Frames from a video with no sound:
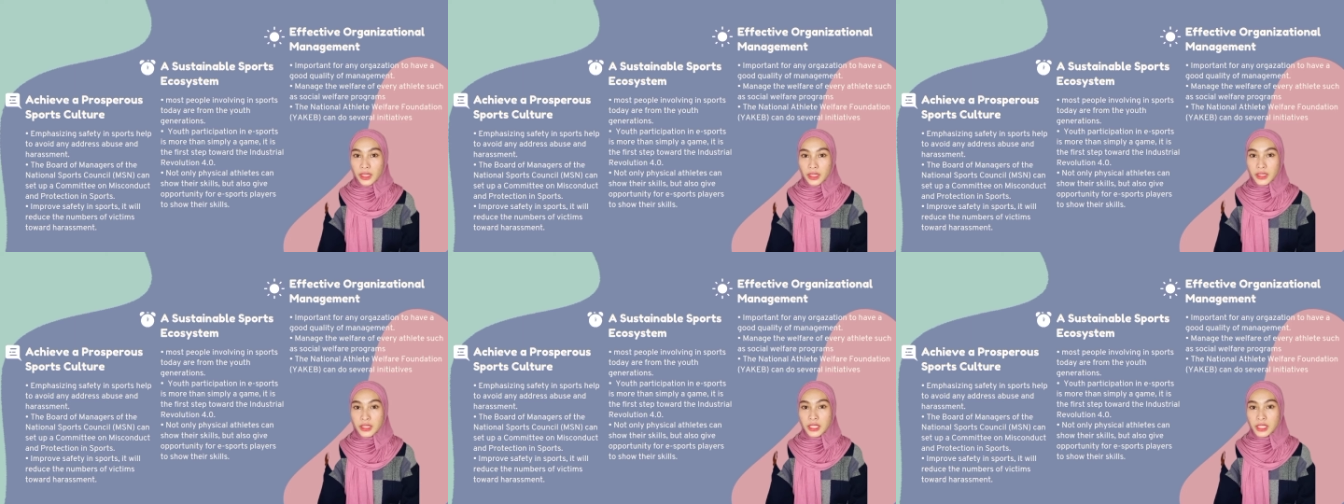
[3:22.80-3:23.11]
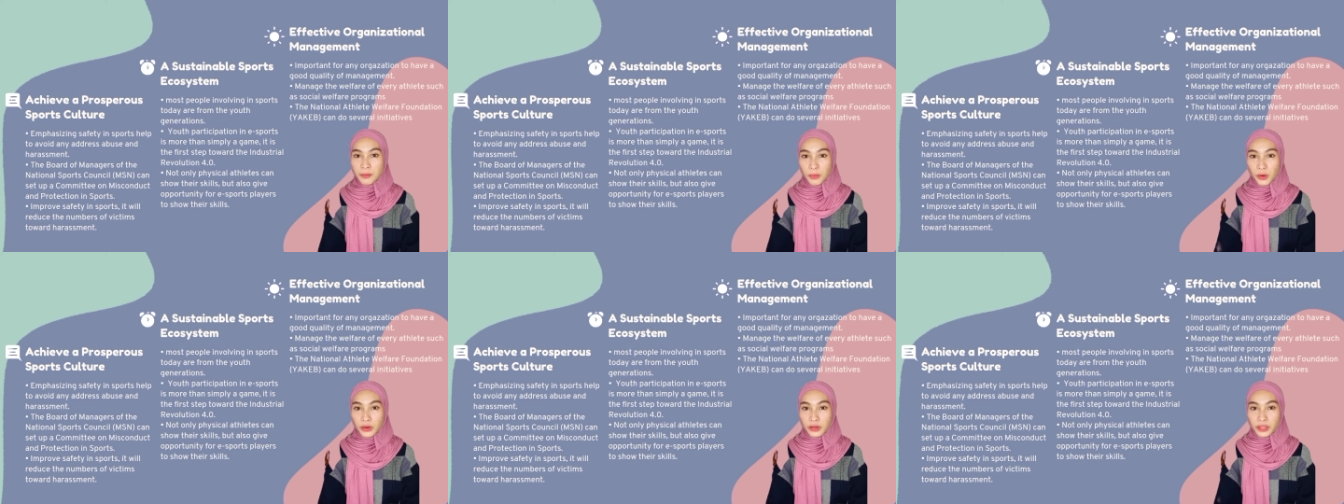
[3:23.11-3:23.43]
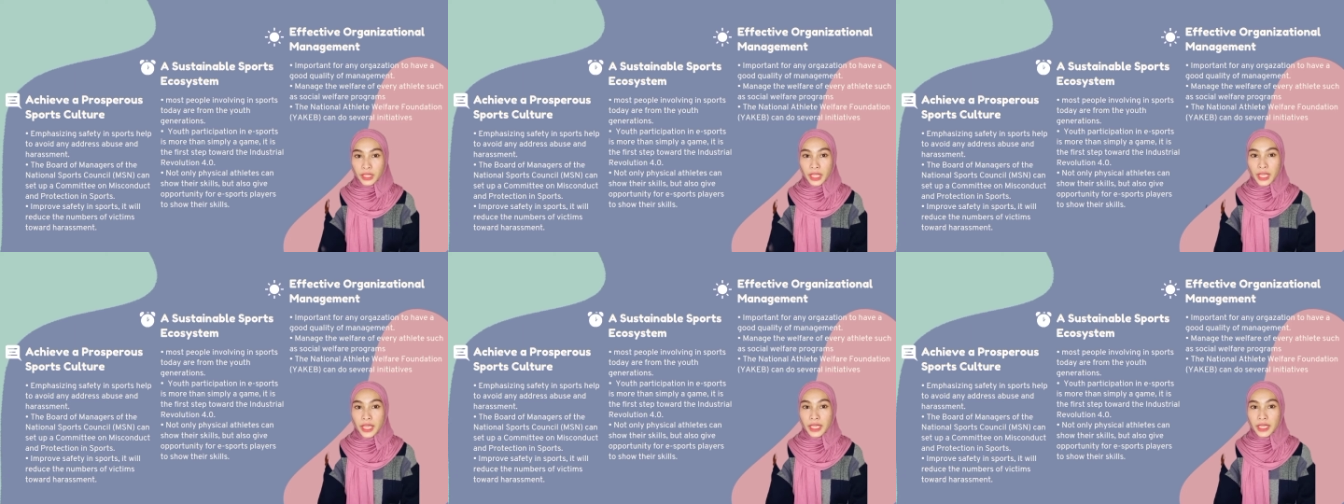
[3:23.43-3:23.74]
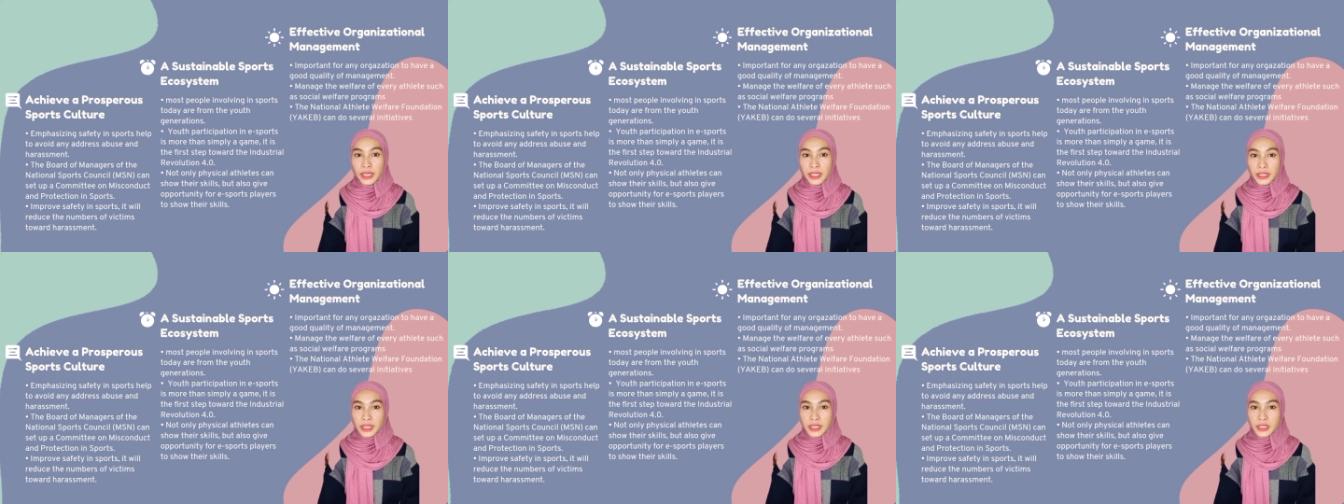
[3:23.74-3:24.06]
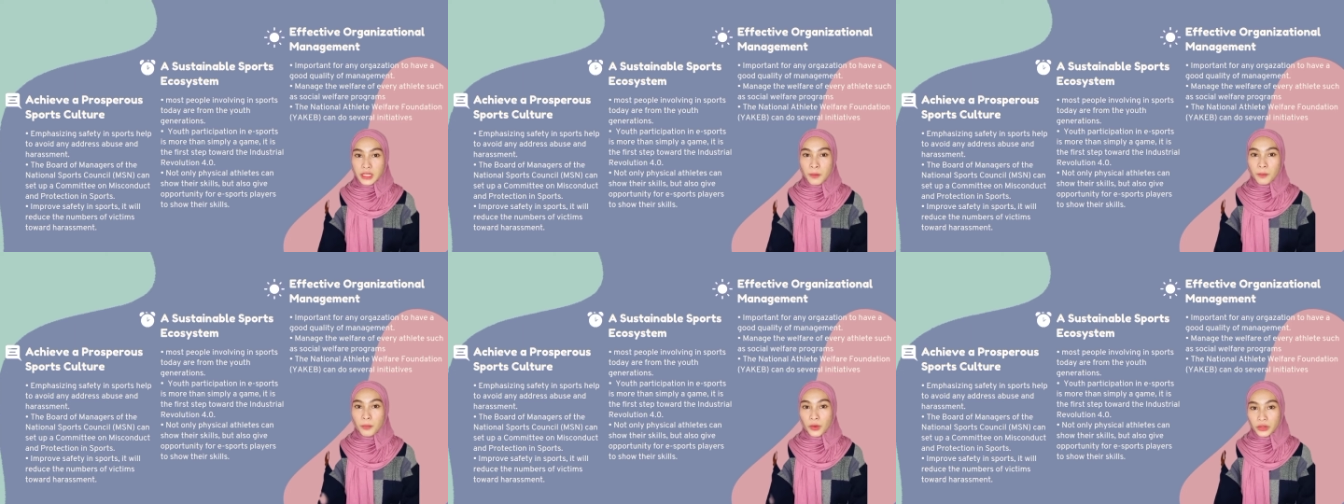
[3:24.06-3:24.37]
In sport, it is
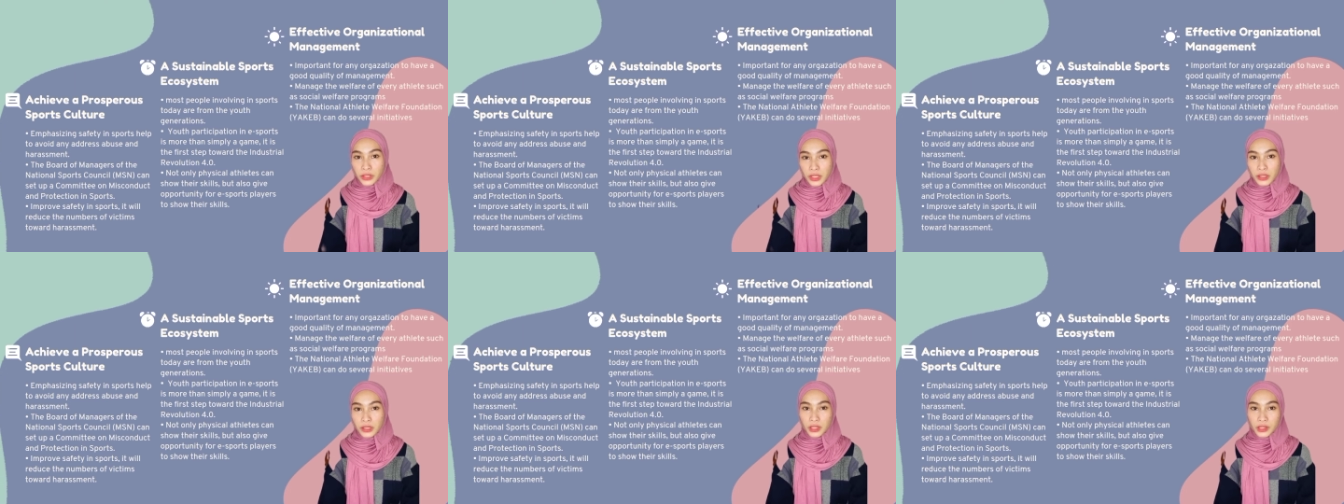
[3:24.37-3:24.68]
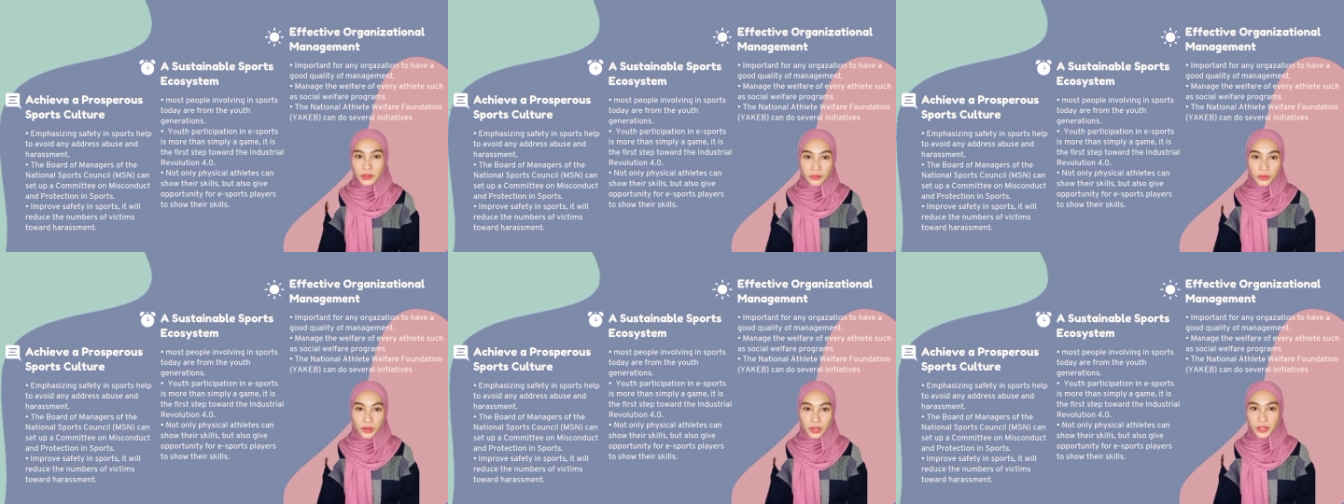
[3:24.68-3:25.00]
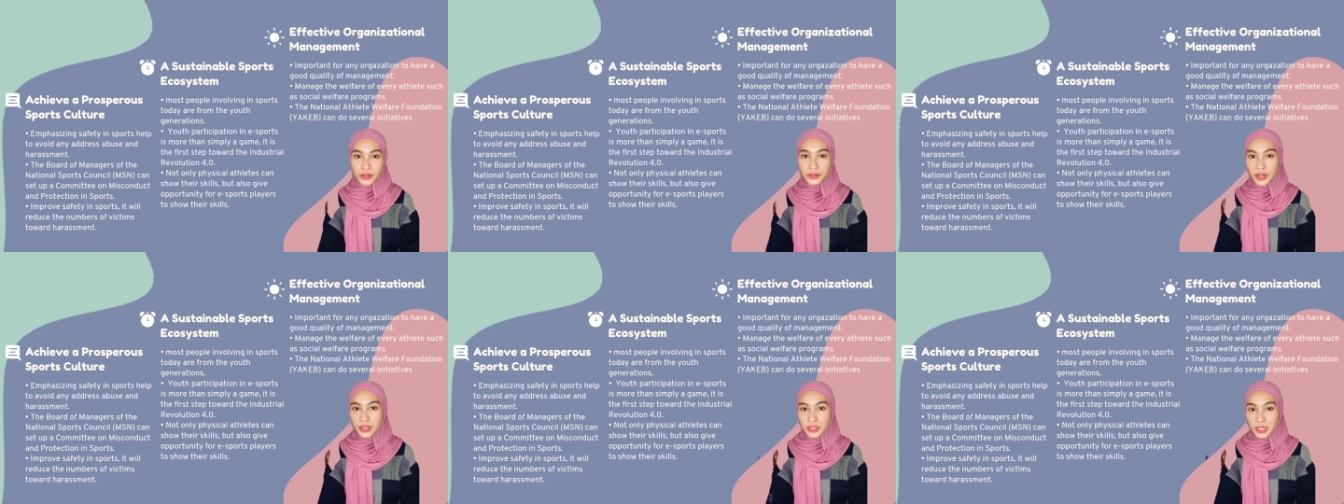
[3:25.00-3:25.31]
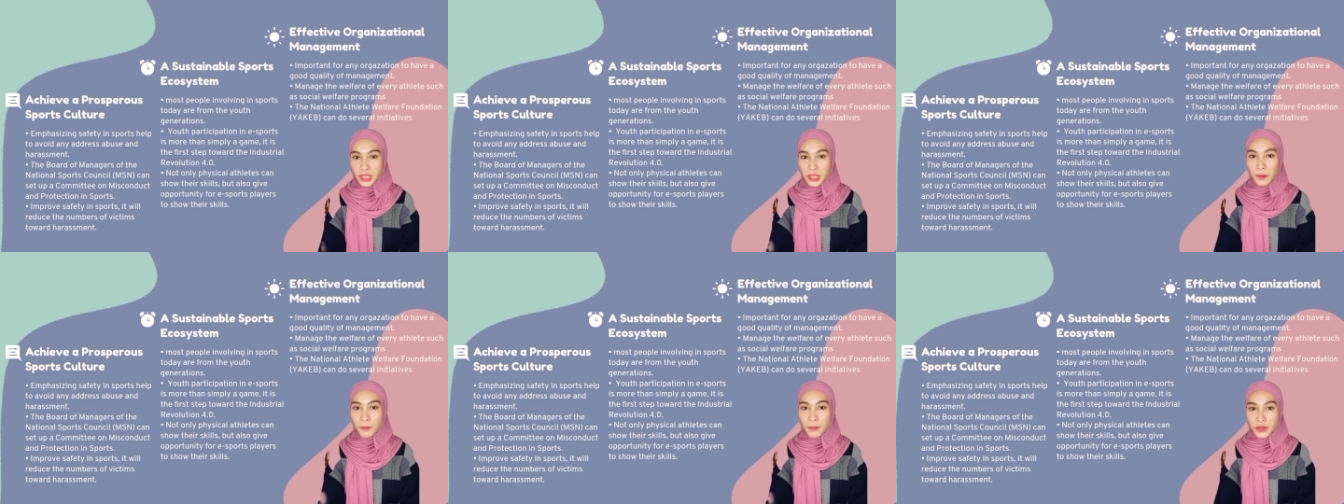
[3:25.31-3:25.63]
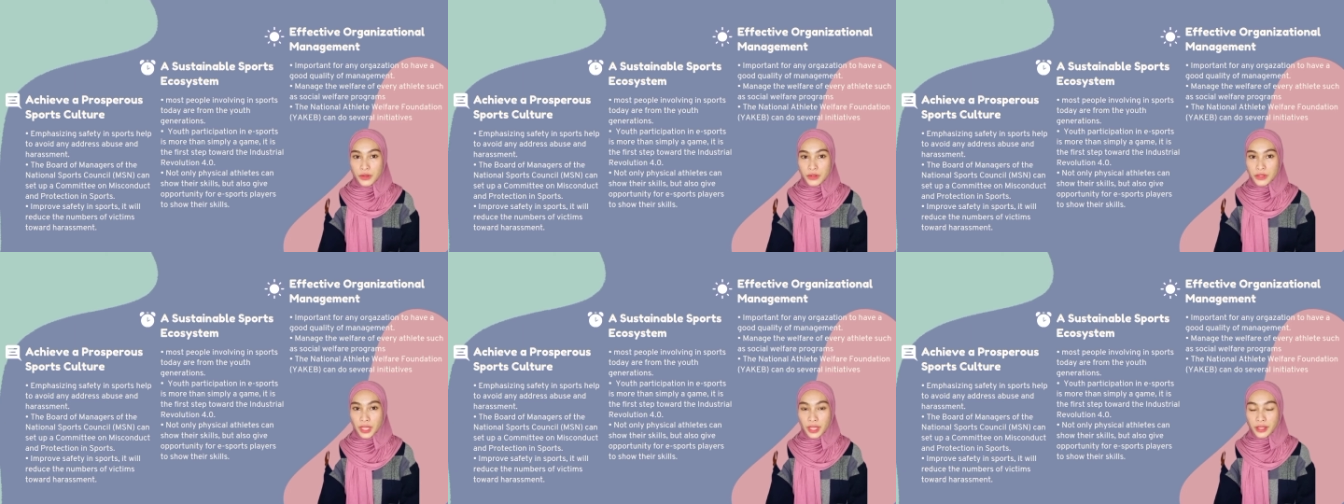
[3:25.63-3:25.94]
important to avoid addressing
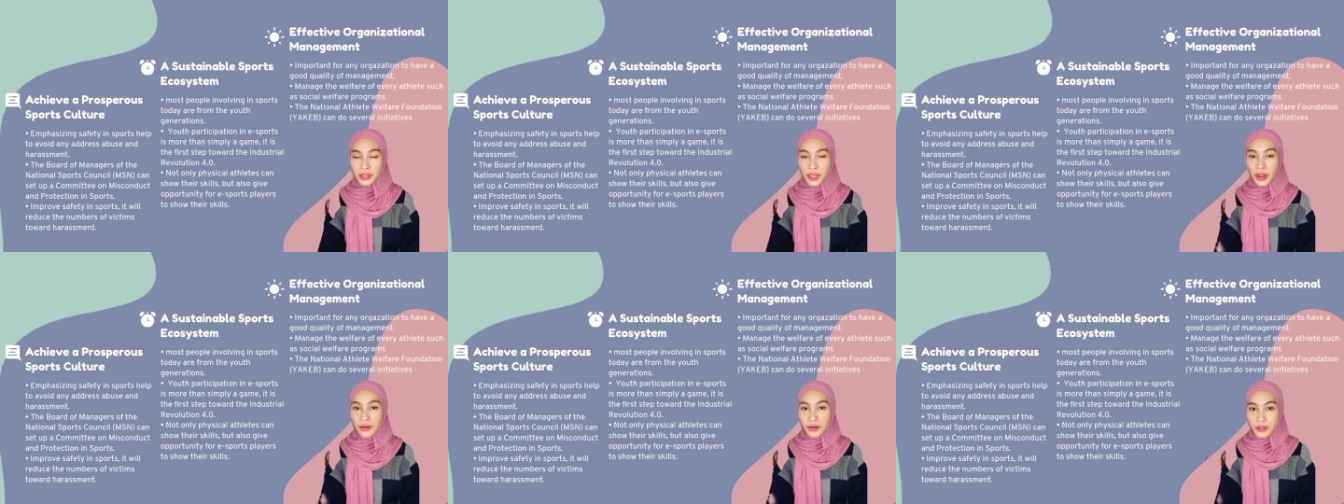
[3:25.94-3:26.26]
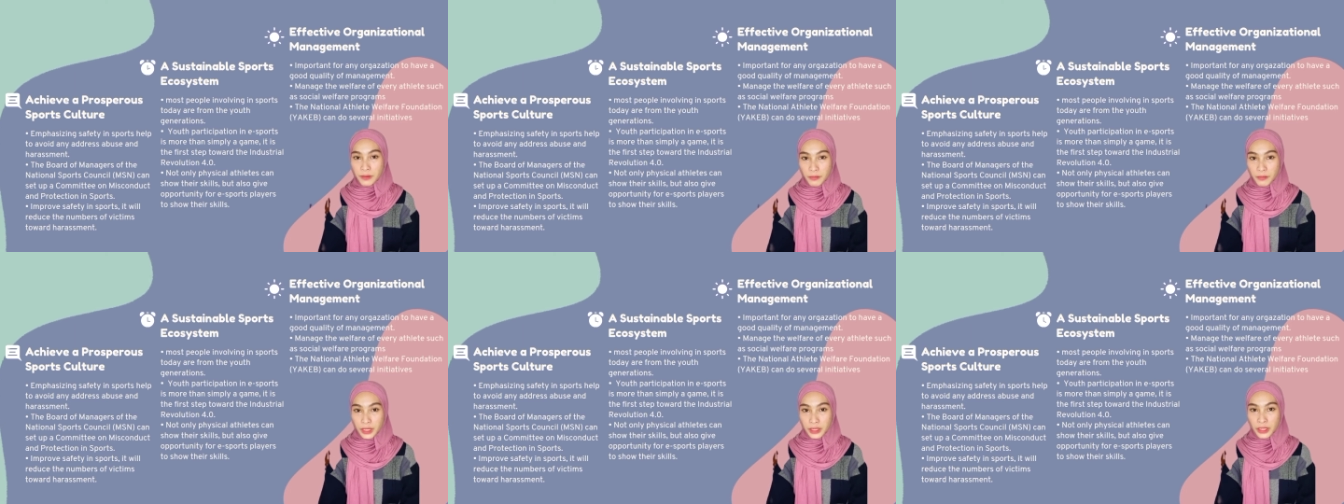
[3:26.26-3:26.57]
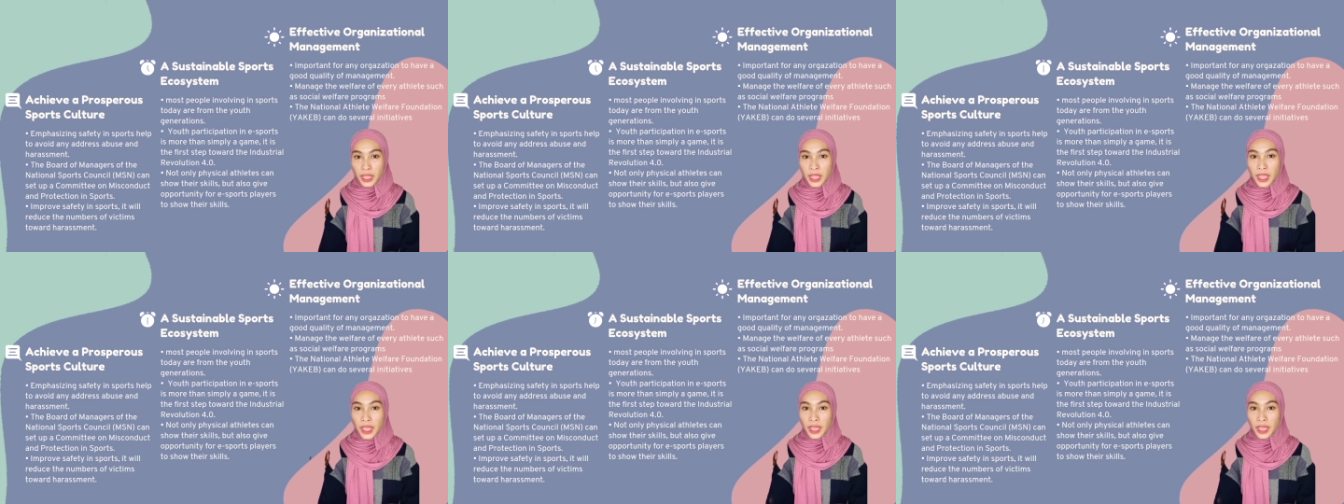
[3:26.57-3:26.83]
abuse and harassment,